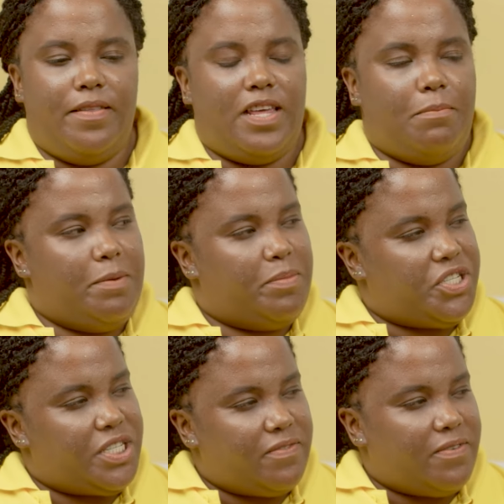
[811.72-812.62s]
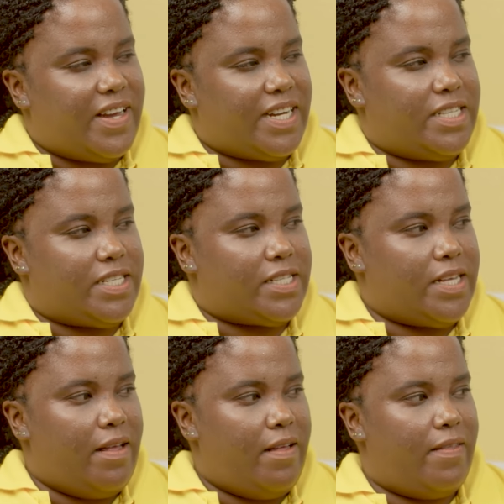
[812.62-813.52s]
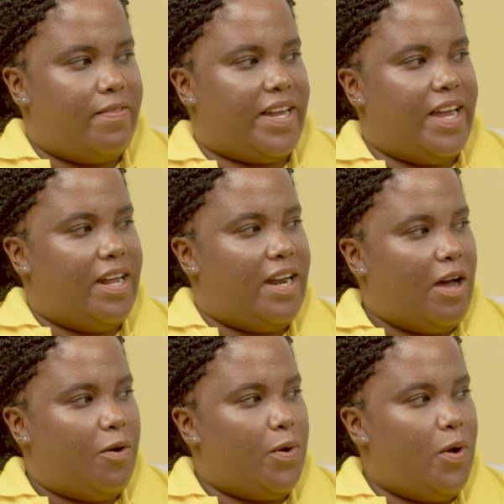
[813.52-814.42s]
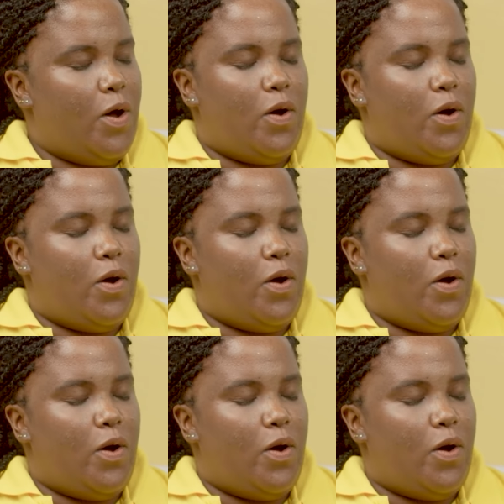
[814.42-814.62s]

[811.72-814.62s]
And then there may be shift factors that can allow